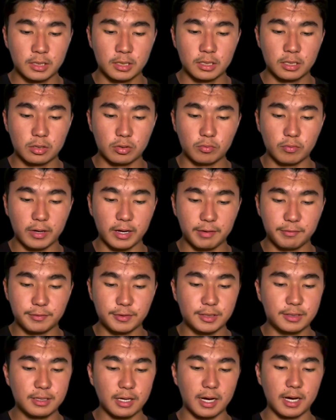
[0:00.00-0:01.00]
gravity
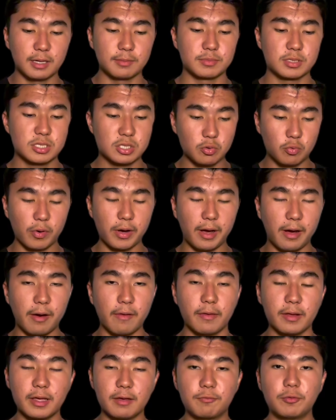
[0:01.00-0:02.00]
times squared
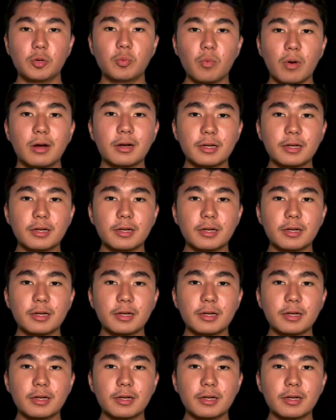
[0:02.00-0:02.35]
if we wanted